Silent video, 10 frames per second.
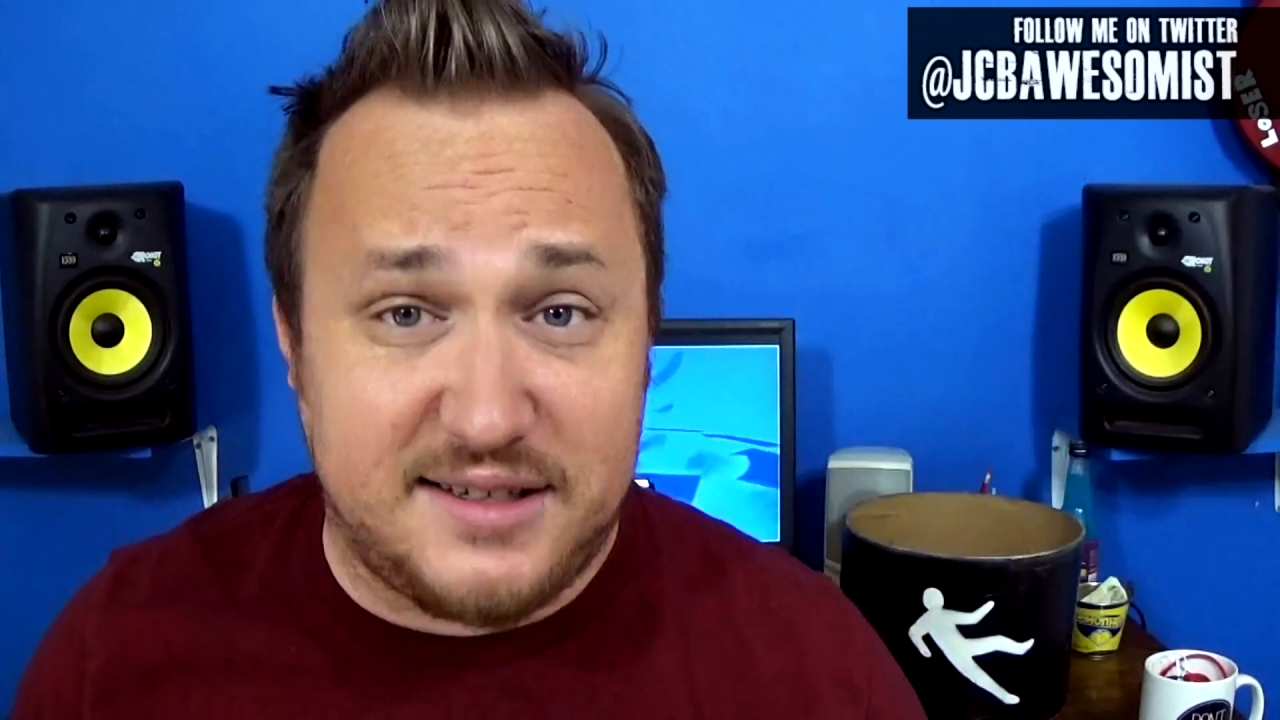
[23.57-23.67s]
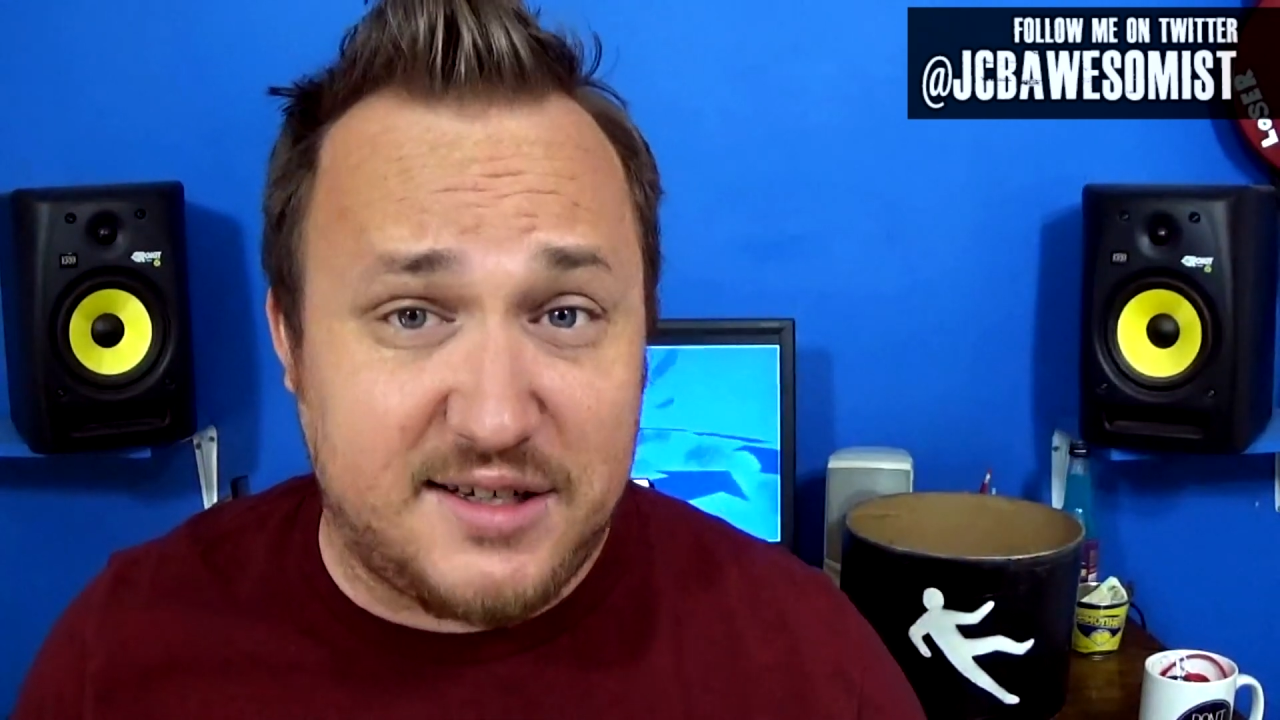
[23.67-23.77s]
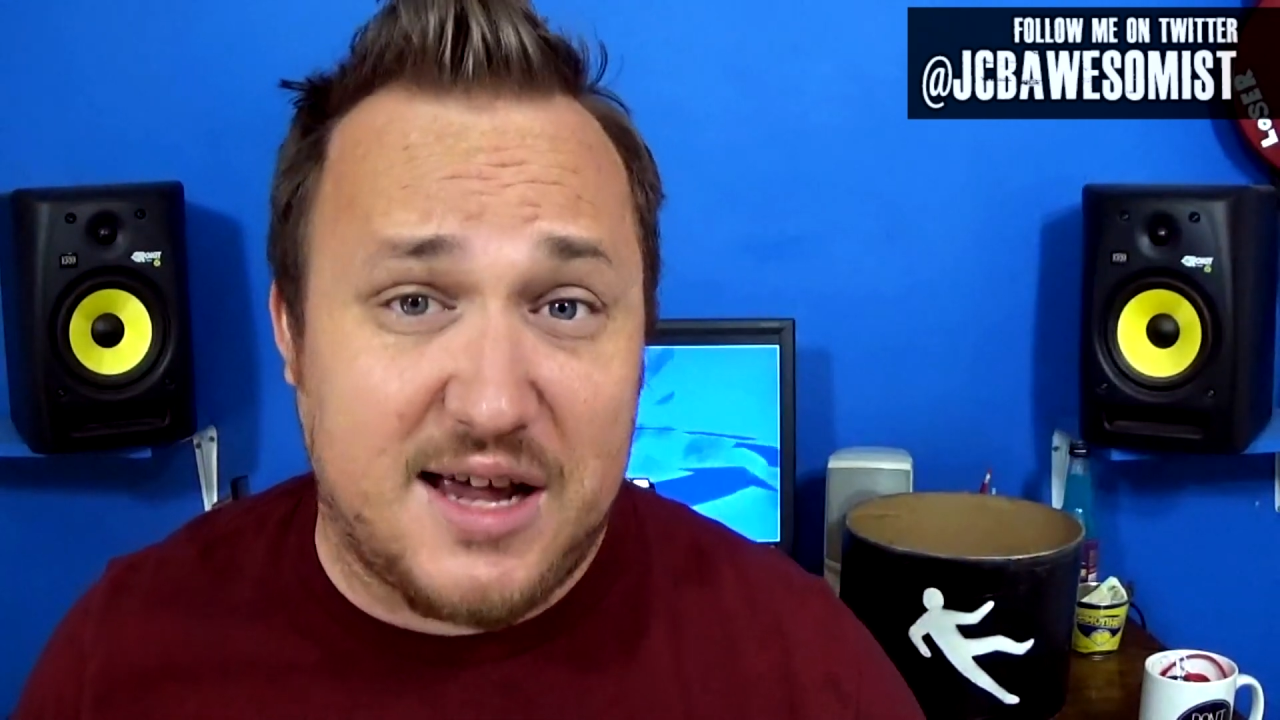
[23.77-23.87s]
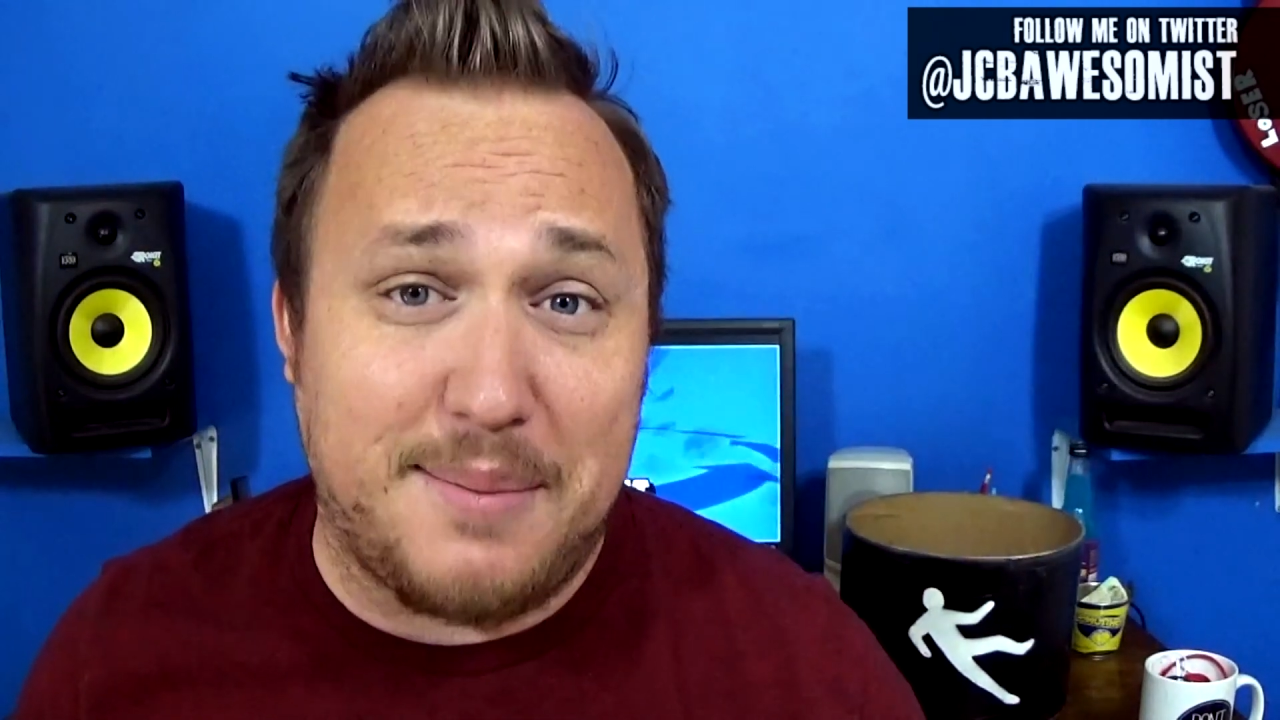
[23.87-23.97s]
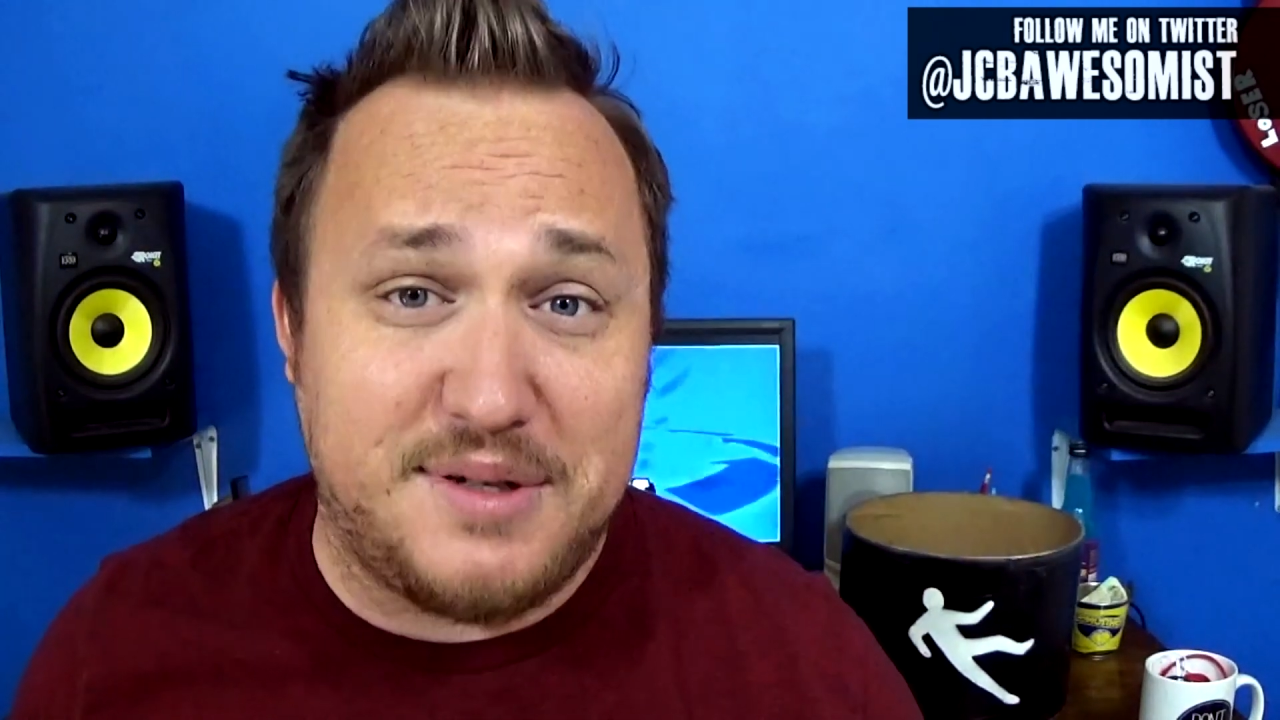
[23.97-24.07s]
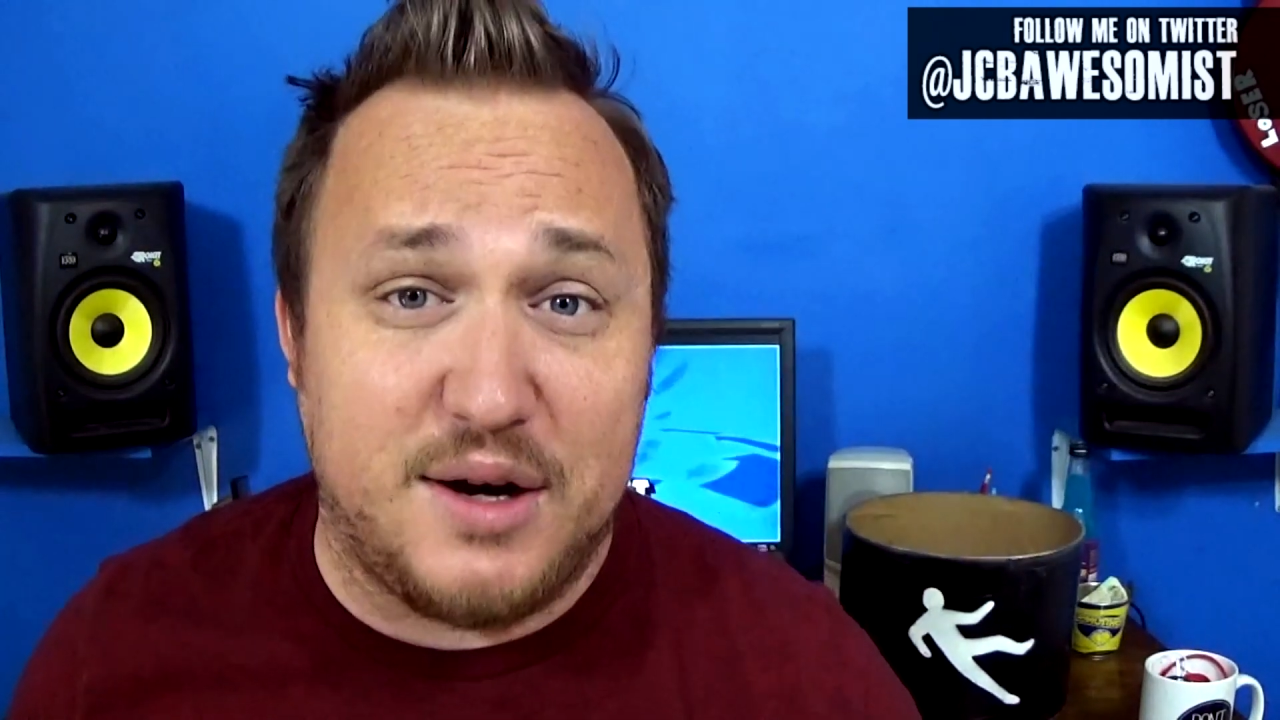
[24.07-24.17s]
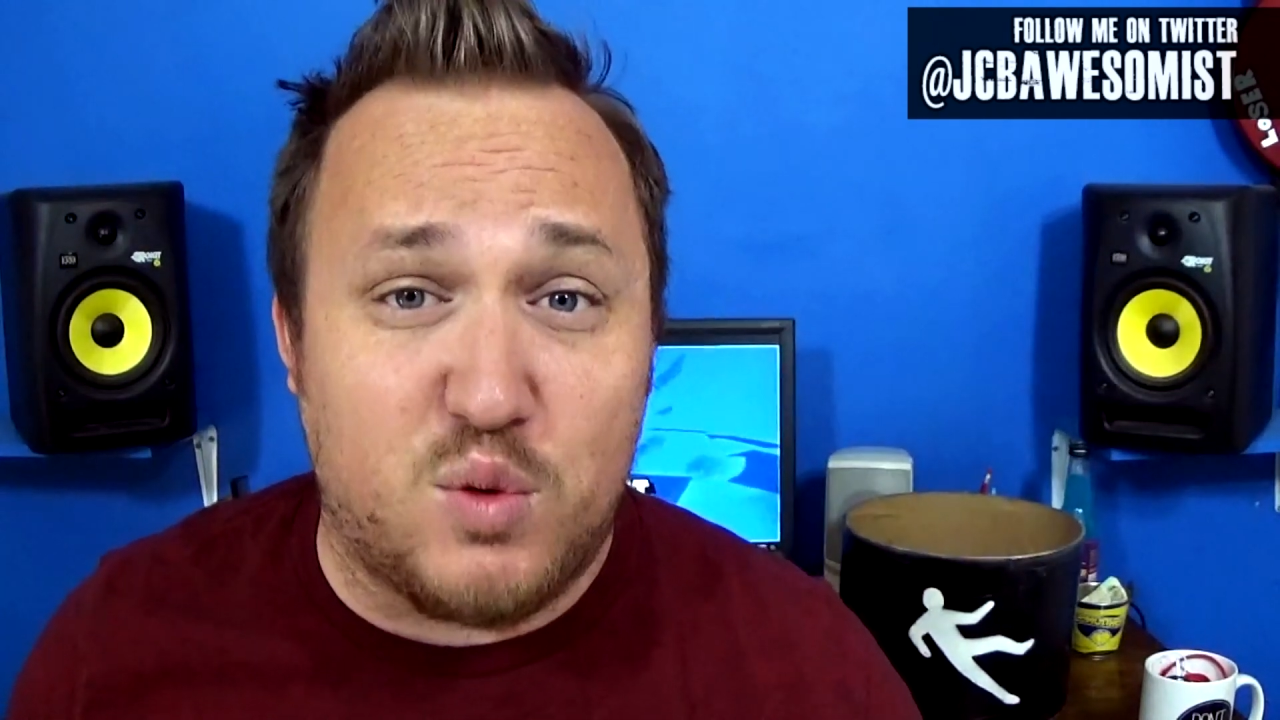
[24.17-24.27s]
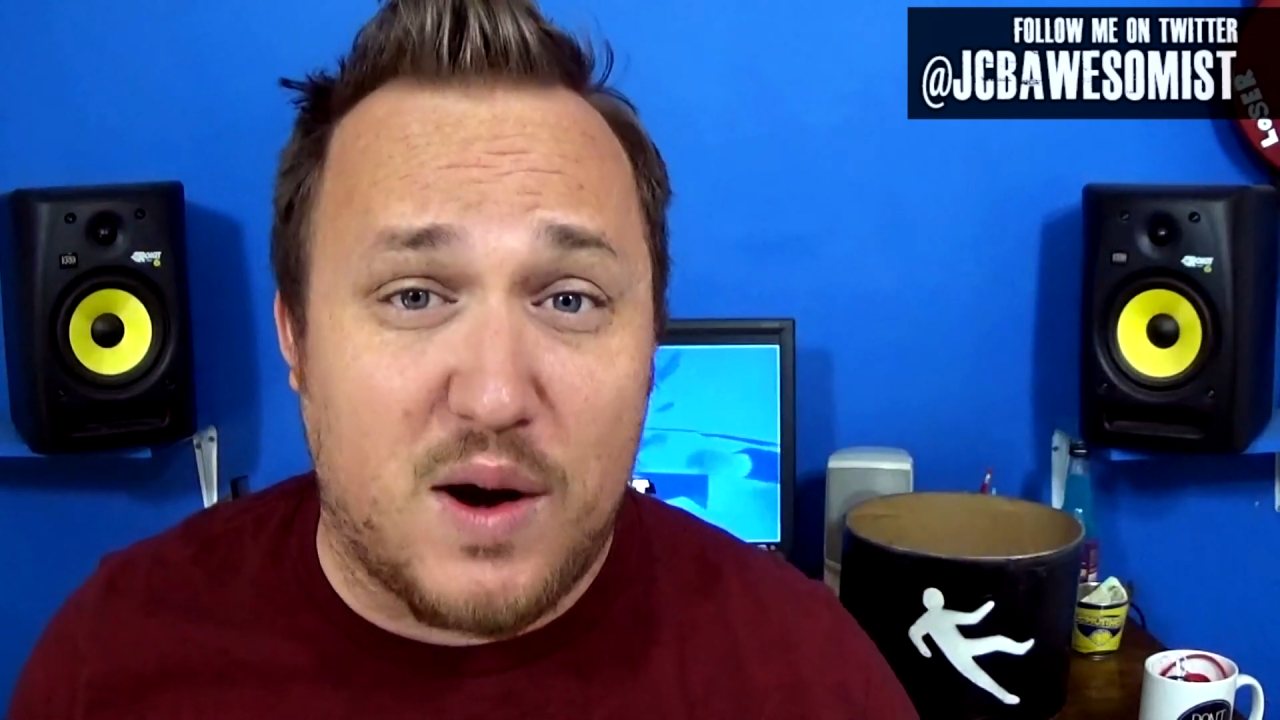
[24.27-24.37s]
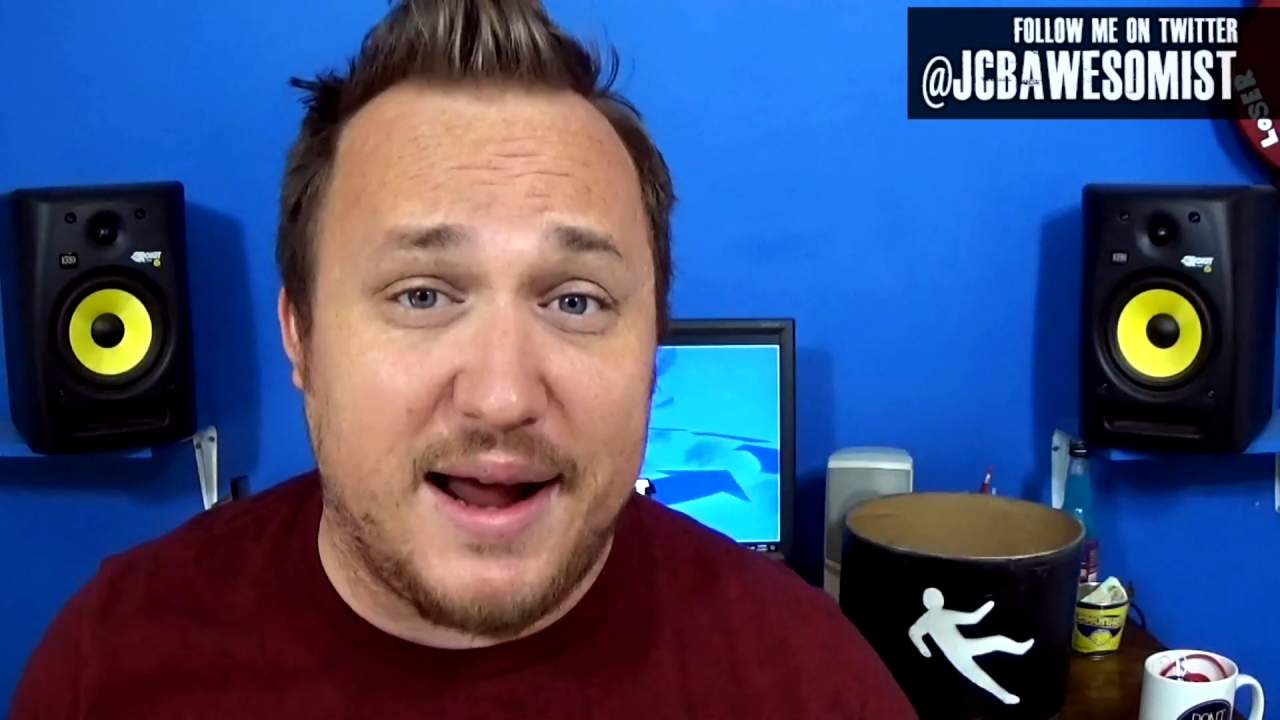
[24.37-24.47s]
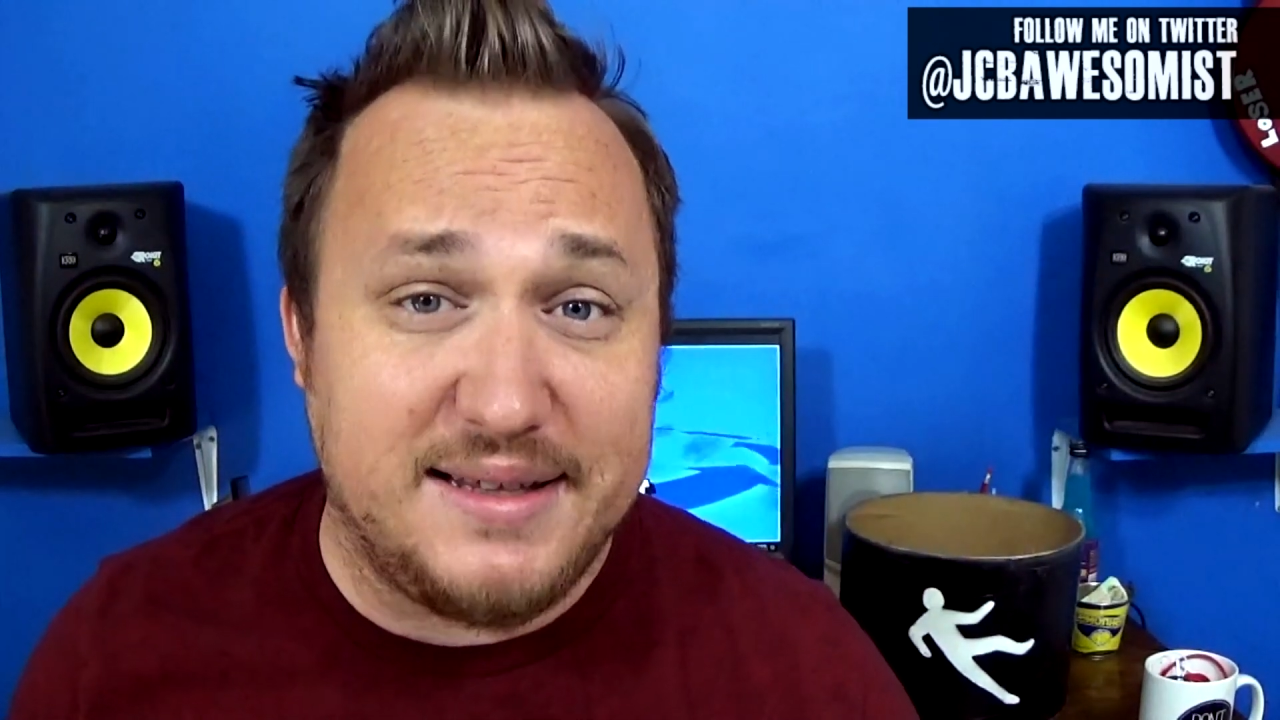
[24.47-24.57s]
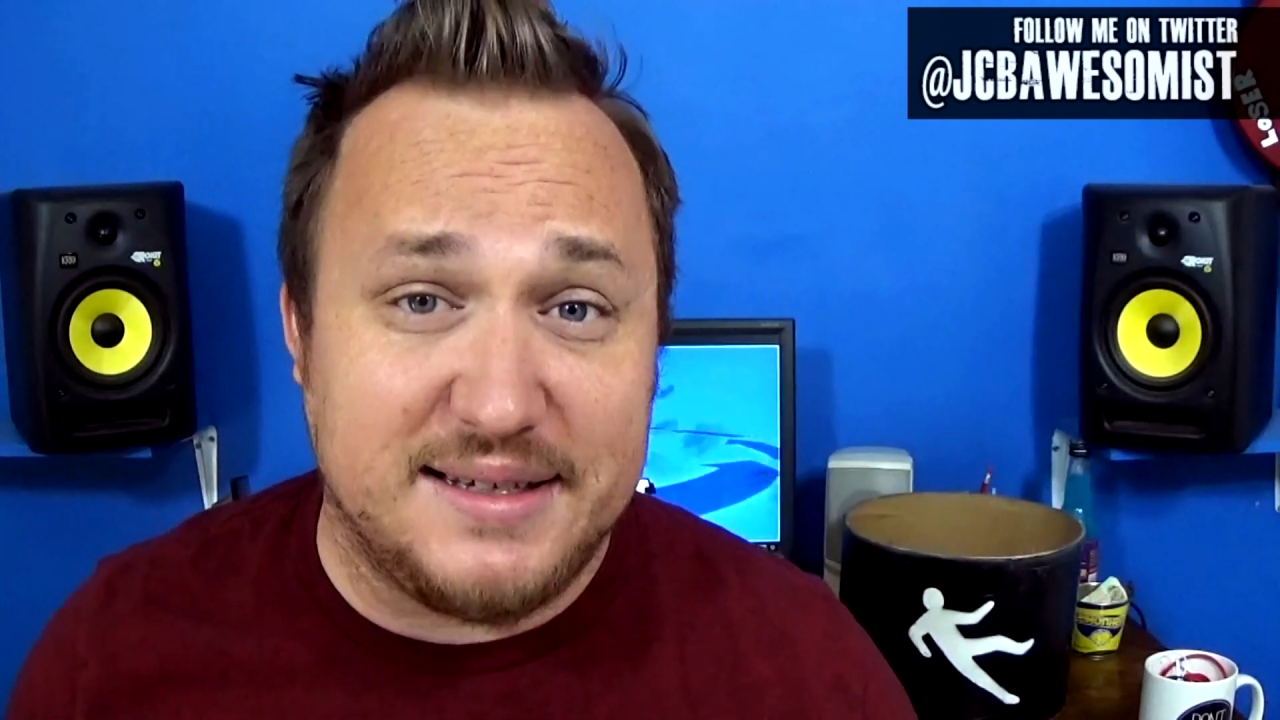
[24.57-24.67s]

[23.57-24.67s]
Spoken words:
a top 10 rides